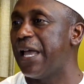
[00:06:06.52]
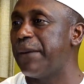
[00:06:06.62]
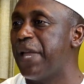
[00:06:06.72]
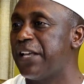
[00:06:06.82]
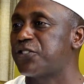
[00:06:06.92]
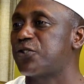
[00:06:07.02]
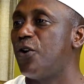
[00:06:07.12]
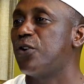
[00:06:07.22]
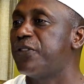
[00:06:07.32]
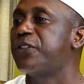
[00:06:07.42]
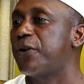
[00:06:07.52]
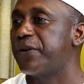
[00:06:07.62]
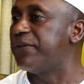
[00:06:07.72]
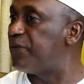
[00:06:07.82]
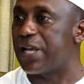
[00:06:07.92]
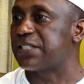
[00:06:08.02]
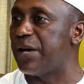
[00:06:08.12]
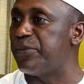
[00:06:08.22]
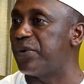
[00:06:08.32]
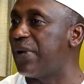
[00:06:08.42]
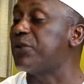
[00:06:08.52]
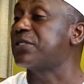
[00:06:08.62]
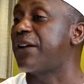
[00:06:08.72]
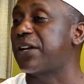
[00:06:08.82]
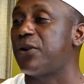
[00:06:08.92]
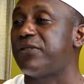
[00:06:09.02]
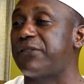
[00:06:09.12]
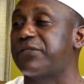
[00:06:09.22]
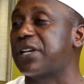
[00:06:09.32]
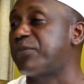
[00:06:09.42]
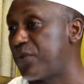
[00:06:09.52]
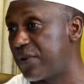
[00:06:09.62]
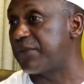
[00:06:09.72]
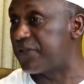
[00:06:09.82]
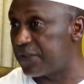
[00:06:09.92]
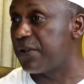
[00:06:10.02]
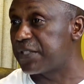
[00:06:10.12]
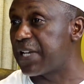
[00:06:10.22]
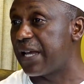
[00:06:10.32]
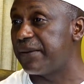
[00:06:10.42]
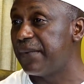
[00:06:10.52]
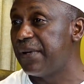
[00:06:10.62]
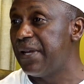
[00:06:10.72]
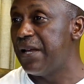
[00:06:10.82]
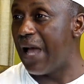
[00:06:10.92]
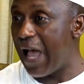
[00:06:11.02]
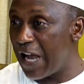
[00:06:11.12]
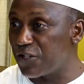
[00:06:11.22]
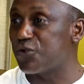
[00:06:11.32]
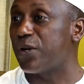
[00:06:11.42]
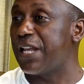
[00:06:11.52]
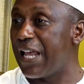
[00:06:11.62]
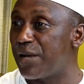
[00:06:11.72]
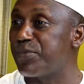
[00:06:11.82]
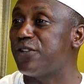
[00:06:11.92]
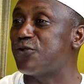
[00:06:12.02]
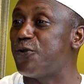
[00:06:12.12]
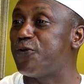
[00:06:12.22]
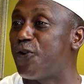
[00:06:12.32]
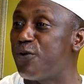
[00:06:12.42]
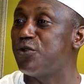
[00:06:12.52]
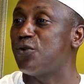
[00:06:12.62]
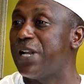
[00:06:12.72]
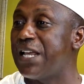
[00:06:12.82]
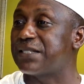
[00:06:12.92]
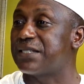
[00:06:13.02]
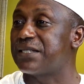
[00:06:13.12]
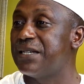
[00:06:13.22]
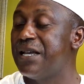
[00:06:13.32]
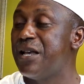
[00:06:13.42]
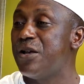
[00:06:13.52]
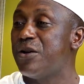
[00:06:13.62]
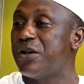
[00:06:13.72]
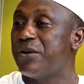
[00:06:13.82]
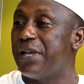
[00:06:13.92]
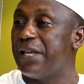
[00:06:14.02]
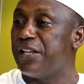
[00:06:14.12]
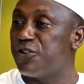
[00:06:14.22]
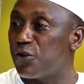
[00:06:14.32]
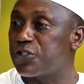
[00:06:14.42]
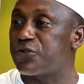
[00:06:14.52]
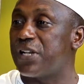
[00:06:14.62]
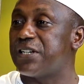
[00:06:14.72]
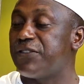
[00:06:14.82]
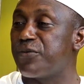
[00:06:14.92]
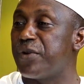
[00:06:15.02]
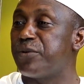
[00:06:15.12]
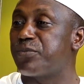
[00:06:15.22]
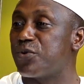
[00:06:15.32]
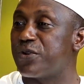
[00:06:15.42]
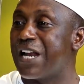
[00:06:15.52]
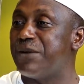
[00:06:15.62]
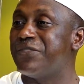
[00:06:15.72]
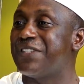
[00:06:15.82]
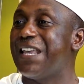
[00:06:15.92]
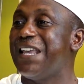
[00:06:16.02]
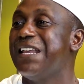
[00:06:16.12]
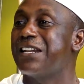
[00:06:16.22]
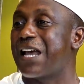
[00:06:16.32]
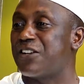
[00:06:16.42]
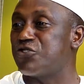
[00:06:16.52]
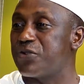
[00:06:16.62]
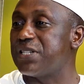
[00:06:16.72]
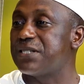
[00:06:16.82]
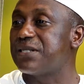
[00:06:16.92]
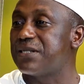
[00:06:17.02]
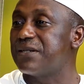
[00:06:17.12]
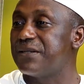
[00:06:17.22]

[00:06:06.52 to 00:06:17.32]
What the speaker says: based on theory. For example, I was director of Africa programs for some time, actually helping to formulate industrial development programs in countries